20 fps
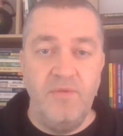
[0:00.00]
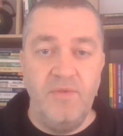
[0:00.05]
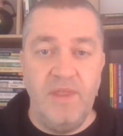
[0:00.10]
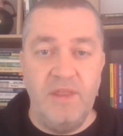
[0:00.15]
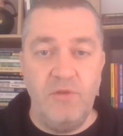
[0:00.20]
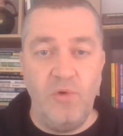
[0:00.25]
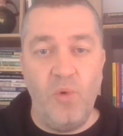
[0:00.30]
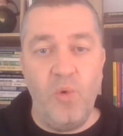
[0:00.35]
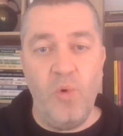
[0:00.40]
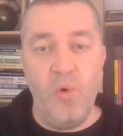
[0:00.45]

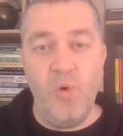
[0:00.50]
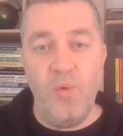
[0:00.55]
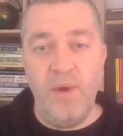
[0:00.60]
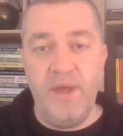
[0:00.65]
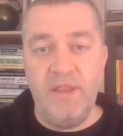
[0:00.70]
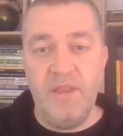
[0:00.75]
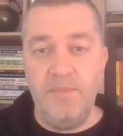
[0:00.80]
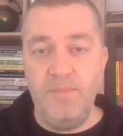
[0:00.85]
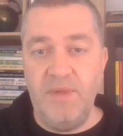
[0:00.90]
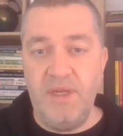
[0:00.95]
There's
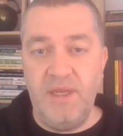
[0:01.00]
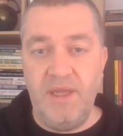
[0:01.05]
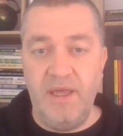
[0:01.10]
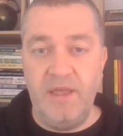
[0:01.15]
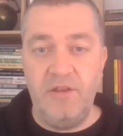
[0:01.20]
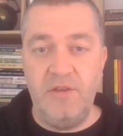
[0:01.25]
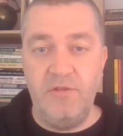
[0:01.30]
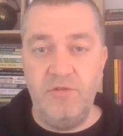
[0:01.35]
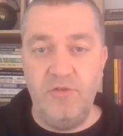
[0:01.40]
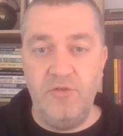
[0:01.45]
always a
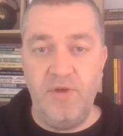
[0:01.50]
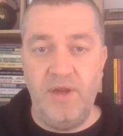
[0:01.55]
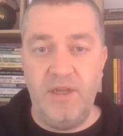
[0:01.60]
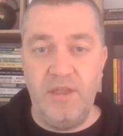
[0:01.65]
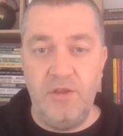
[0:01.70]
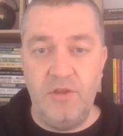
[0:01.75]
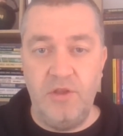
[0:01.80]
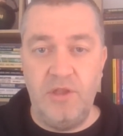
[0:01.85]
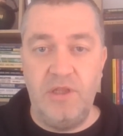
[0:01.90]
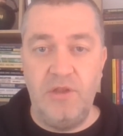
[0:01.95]
mitigation
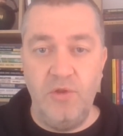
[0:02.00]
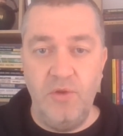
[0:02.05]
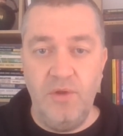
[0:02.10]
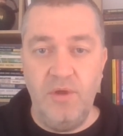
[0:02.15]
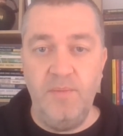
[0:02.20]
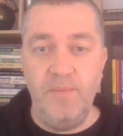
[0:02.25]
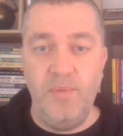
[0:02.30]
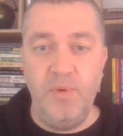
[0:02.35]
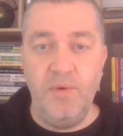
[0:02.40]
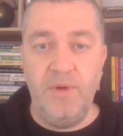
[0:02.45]
strategy you
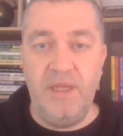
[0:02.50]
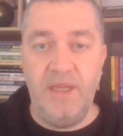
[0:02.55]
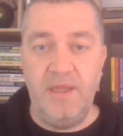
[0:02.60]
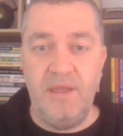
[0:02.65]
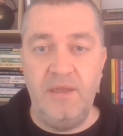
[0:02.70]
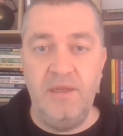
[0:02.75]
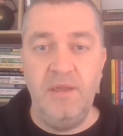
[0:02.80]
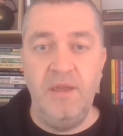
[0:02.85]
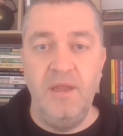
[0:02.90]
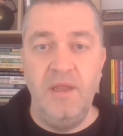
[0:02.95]
can put
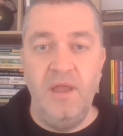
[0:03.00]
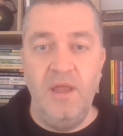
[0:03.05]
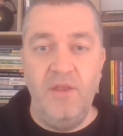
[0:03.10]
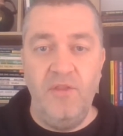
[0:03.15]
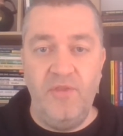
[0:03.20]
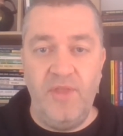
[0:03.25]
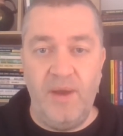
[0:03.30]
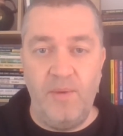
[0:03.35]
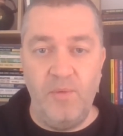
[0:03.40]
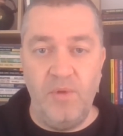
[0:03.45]
in
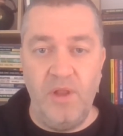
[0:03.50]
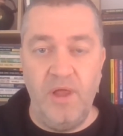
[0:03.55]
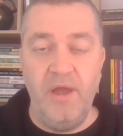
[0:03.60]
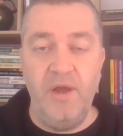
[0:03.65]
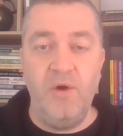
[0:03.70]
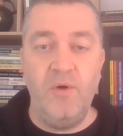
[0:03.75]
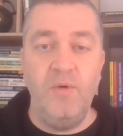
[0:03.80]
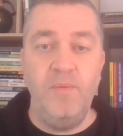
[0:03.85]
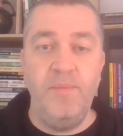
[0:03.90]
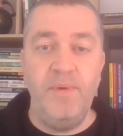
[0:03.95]
that will
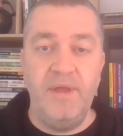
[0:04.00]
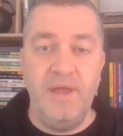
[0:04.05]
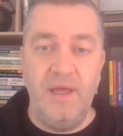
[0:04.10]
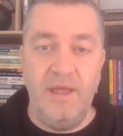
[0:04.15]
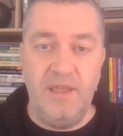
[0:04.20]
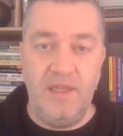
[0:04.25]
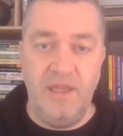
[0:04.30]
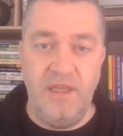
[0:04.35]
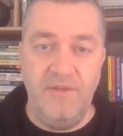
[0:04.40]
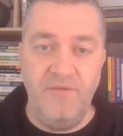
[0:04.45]
help
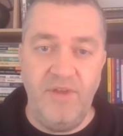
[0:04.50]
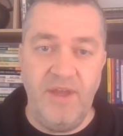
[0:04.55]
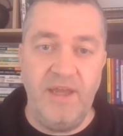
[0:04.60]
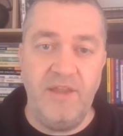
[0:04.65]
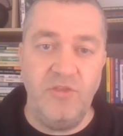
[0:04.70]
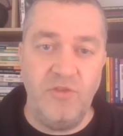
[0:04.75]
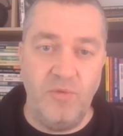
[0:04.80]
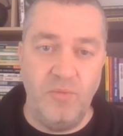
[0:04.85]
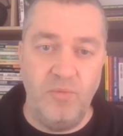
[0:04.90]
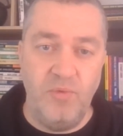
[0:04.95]

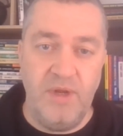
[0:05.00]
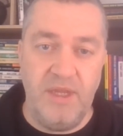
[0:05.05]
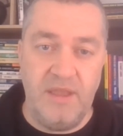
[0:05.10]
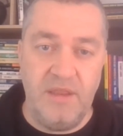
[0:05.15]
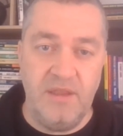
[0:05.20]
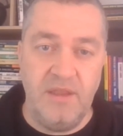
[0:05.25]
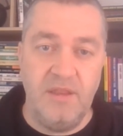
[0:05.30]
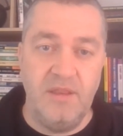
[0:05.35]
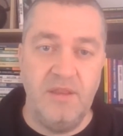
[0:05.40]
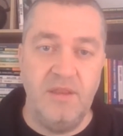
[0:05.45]
alleviate the
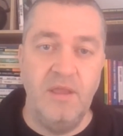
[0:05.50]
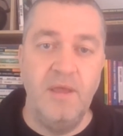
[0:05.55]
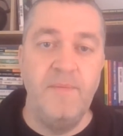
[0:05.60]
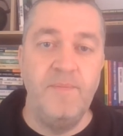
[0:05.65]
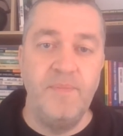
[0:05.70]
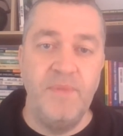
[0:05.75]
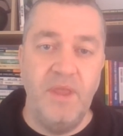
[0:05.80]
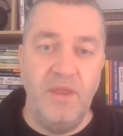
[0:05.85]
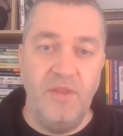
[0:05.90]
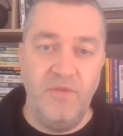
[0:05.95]
risks
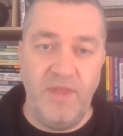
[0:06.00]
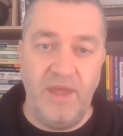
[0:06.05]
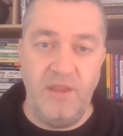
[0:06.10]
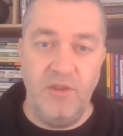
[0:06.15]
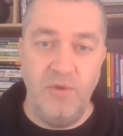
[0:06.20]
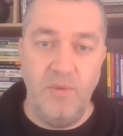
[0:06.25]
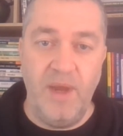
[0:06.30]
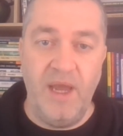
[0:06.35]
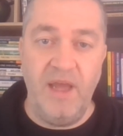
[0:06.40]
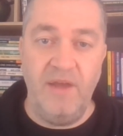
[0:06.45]

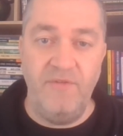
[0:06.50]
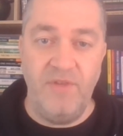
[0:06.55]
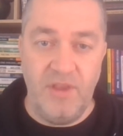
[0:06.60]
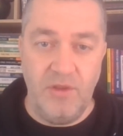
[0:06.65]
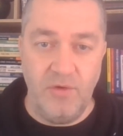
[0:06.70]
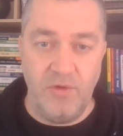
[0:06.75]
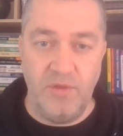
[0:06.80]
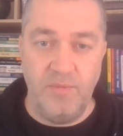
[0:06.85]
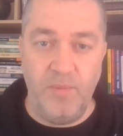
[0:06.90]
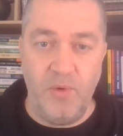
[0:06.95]
that you have
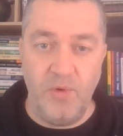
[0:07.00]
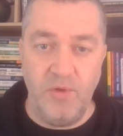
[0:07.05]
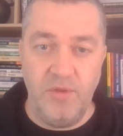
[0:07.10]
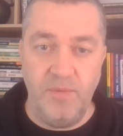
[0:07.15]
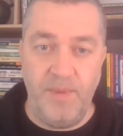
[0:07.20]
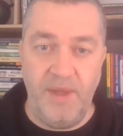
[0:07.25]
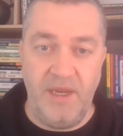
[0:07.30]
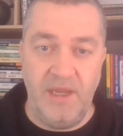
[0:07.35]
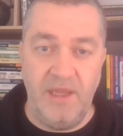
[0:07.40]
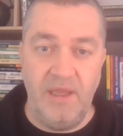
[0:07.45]
in your
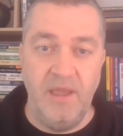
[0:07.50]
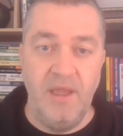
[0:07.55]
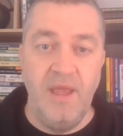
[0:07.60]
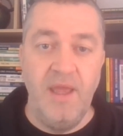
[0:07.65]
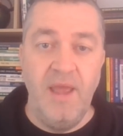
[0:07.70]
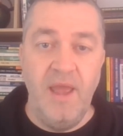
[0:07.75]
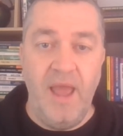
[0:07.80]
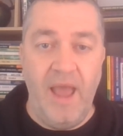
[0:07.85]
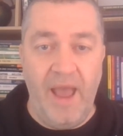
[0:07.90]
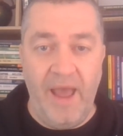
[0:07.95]
sports betting.
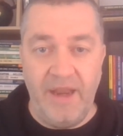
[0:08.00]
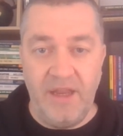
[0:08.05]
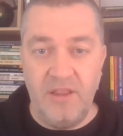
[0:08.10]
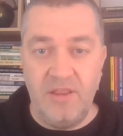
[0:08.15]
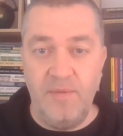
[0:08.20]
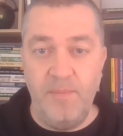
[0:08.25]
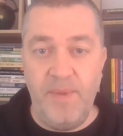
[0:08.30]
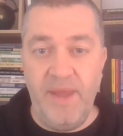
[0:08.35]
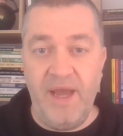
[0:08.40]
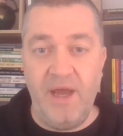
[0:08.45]
And
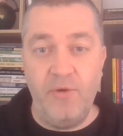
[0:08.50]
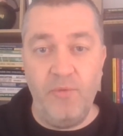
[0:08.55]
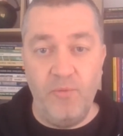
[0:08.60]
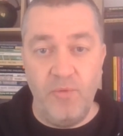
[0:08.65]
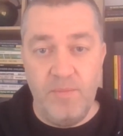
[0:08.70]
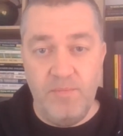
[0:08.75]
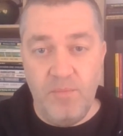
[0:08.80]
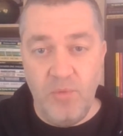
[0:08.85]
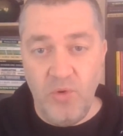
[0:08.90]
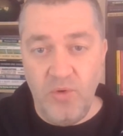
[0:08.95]
it's about
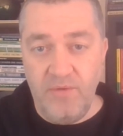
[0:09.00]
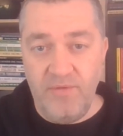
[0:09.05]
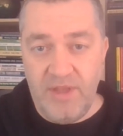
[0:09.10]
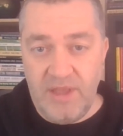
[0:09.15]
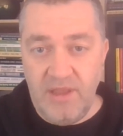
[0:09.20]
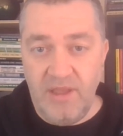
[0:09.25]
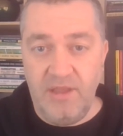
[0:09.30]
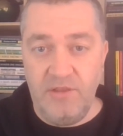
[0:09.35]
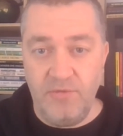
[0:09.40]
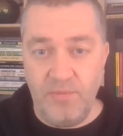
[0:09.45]

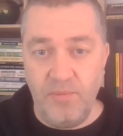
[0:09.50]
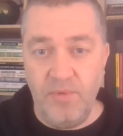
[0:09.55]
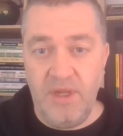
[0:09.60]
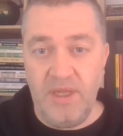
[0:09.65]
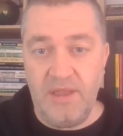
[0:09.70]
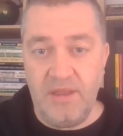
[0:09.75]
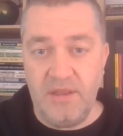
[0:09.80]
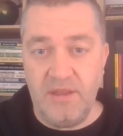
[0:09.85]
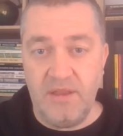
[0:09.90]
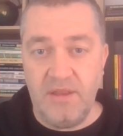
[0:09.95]
removing these
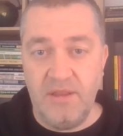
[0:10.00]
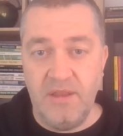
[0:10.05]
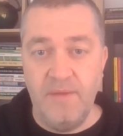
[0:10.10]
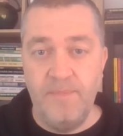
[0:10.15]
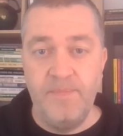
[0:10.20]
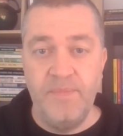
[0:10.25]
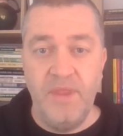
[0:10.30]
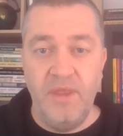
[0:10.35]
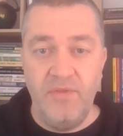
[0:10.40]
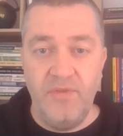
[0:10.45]
risks
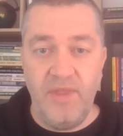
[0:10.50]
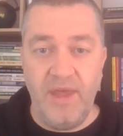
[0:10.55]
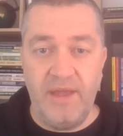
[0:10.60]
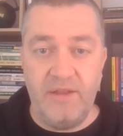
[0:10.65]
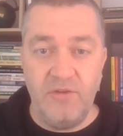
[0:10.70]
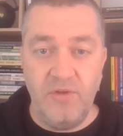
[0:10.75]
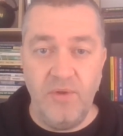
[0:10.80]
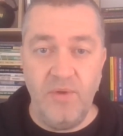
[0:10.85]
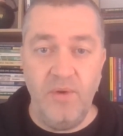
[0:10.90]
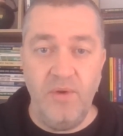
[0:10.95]

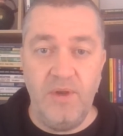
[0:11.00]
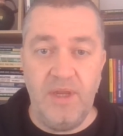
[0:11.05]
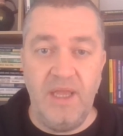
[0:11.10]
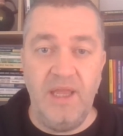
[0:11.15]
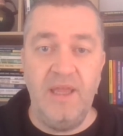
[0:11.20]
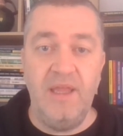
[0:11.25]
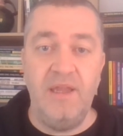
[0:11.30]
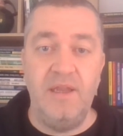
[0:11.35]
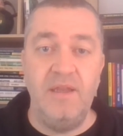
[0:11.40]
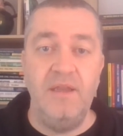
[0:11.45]
that turn
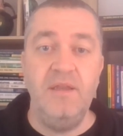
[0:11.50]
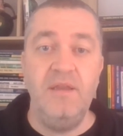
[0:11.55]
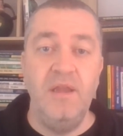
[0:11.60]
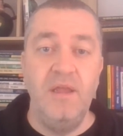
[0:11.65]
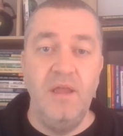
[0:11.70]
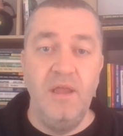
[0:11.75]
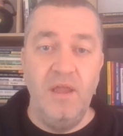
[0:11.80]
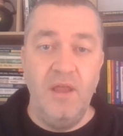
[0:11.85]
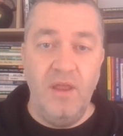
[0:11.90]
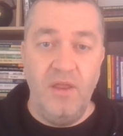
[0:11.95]
in
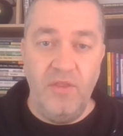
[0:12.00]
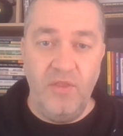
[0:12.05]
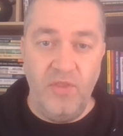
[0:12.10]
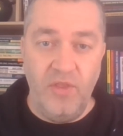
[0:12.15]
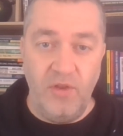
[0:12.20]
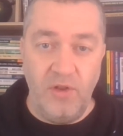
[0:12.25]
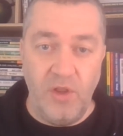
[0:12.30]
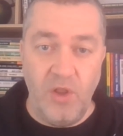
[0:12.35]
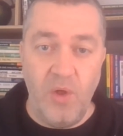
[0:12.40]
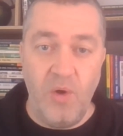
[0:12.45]

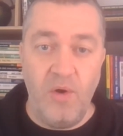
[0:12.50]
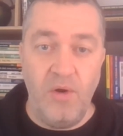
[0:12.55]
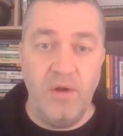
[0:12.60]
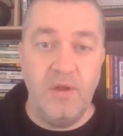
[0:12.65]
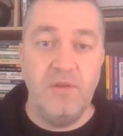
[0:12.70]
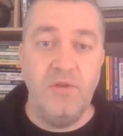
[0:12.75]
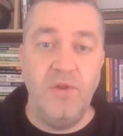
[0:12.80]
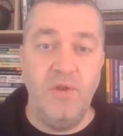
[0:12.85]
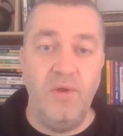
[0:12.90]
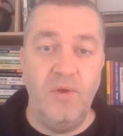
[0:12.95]
the
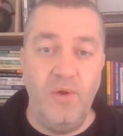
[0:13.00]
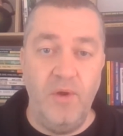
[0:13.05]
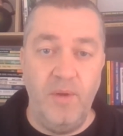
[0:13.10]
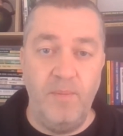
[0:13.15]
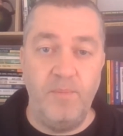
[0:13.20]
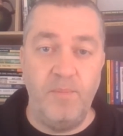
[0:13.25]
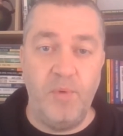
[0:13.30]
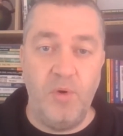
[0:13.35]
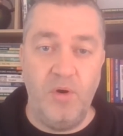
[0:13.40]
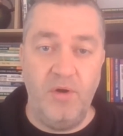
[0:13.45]
long
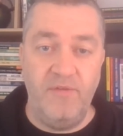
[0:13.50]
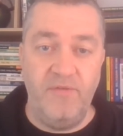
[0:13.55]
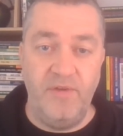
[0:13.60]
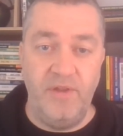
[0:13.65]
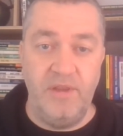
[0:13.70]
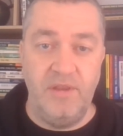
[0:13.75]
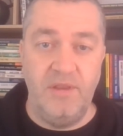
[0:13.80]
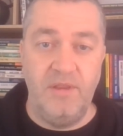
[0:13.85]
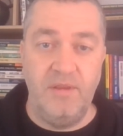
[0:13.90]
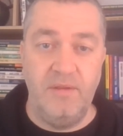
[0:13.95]
term
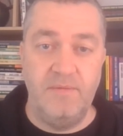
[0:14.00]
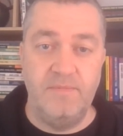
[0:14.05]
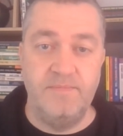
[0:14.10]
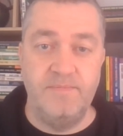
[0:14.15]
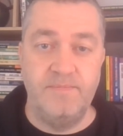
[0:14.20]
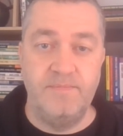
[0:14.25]
profits.